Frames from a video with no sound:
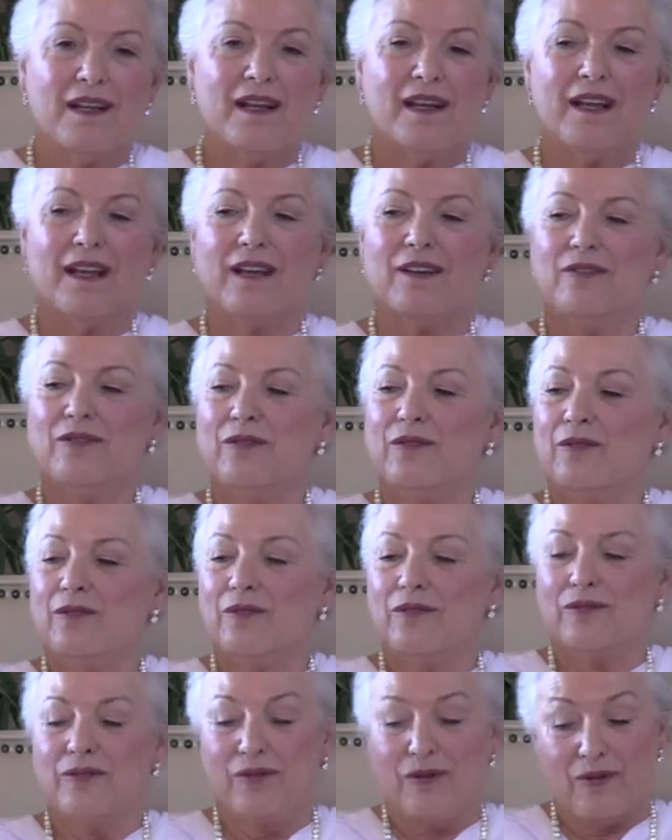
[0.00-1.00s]
and
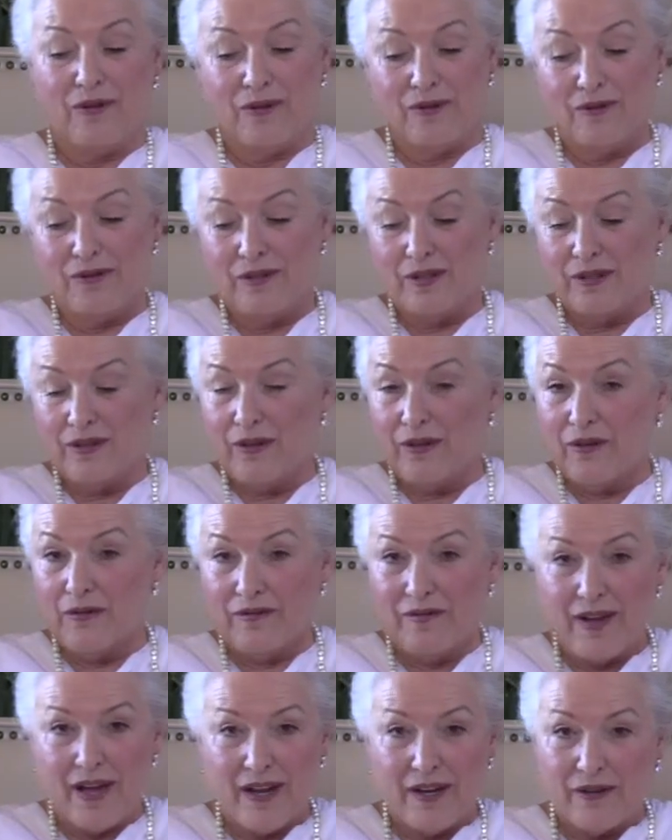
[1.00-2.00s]
you turn the low
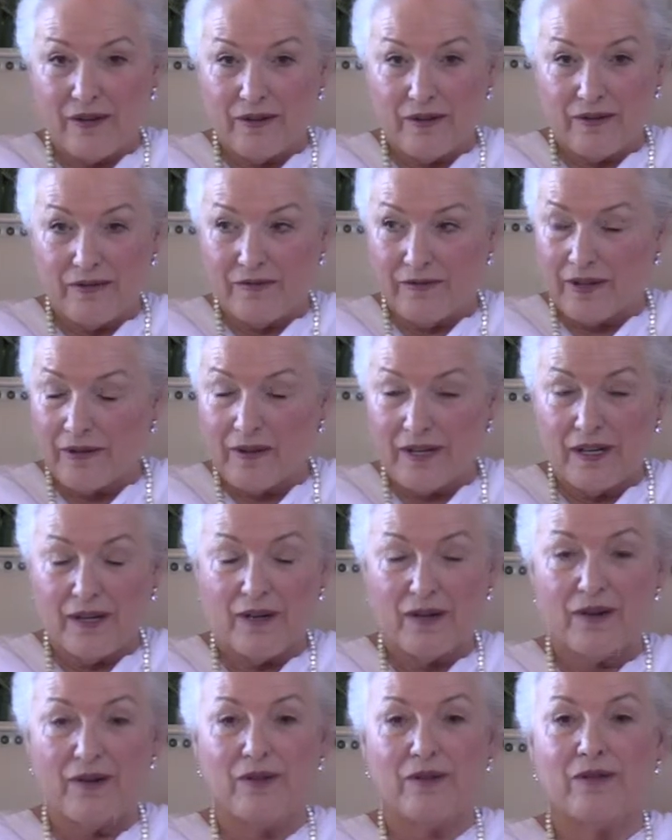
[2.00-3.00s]
fire very
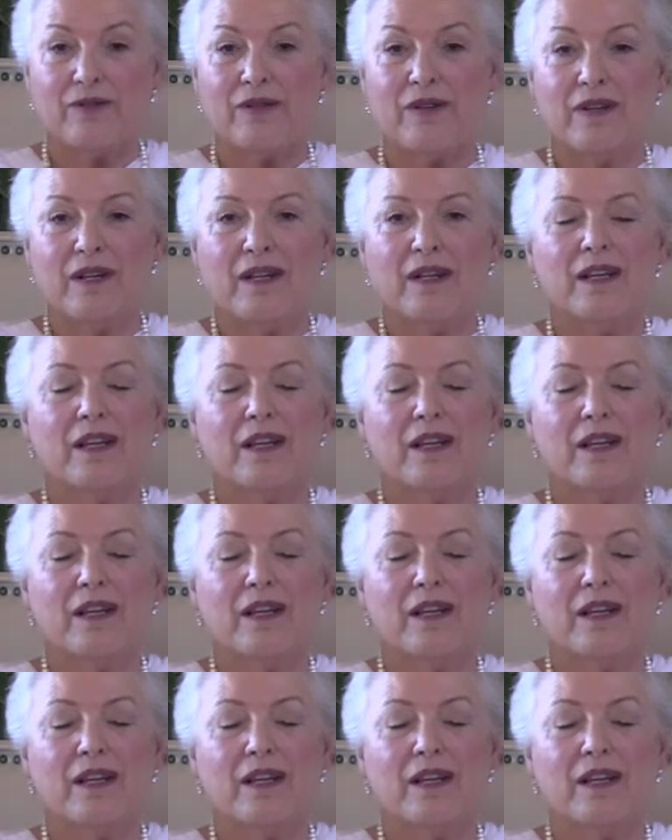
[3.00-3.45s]
low,